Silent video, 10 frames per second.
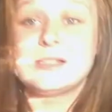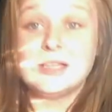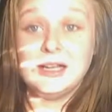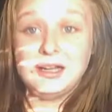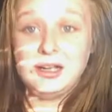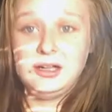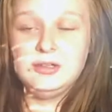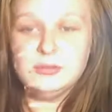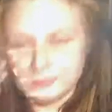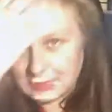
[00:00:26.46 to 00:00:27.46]
So
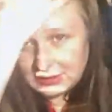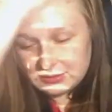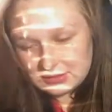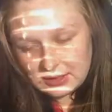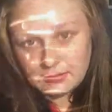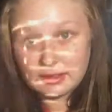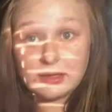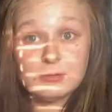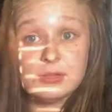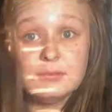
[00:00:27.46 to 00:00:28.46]
I'm gonna do a get
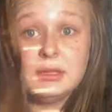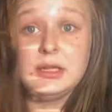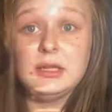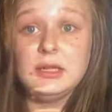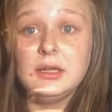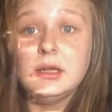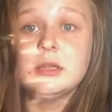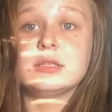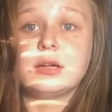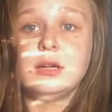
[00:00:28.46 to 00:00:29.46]
ready with me.
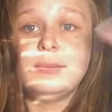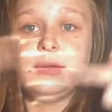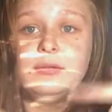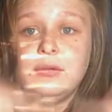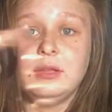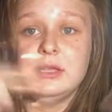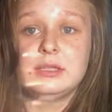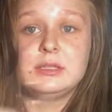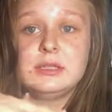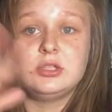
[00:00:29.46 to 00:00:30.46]
Sorry about this
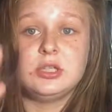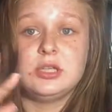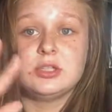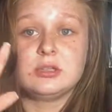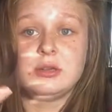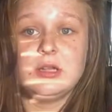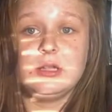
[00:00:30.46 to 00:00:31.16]
situation right